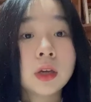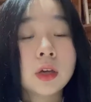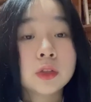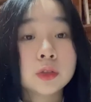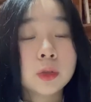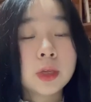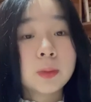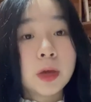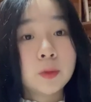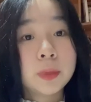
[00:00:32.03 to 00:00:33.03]
So in
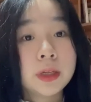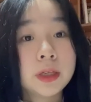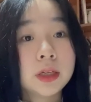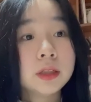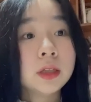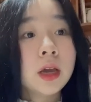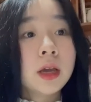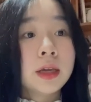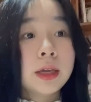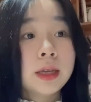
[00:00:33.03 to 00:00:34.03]
my opinion,
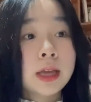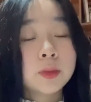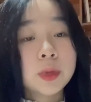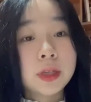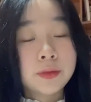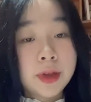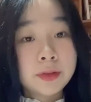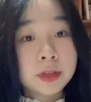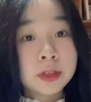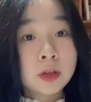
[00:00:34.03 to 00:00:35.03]
it has been a
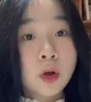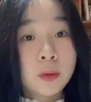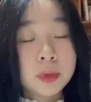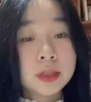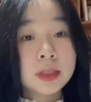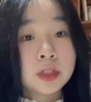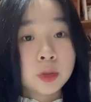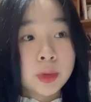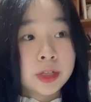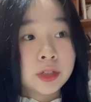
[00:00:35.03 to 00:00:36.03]
very common
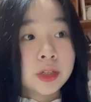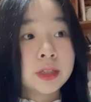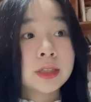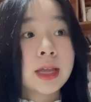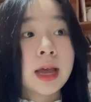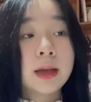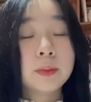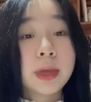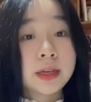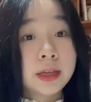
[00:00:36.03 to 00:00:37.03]
situation that
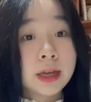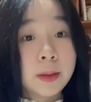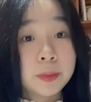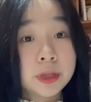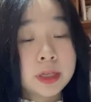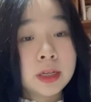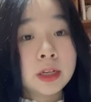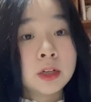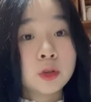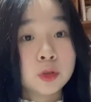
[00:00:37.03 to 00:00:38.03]
many companies
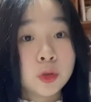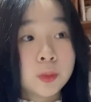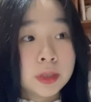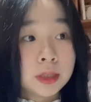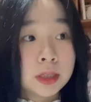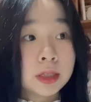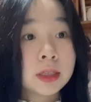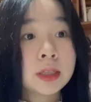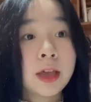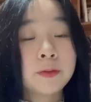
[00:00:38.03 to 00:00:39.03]
and also
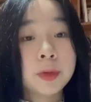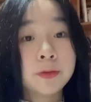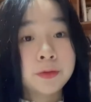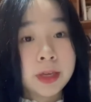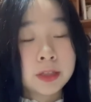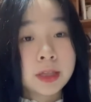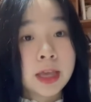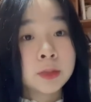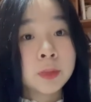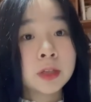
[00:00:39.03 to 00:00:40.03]
businesses have been faced,
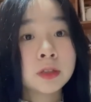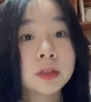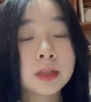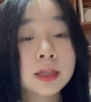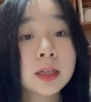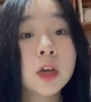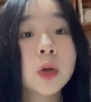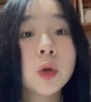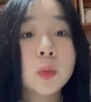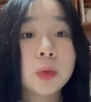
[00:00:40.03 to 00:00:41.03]
especially
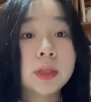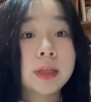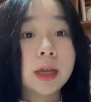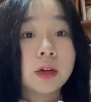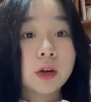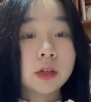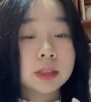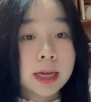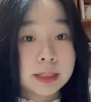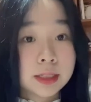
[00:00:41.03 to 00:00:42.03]
with their own
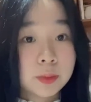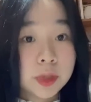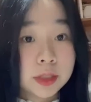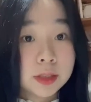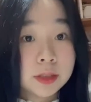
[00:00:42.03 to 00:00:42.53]
customers.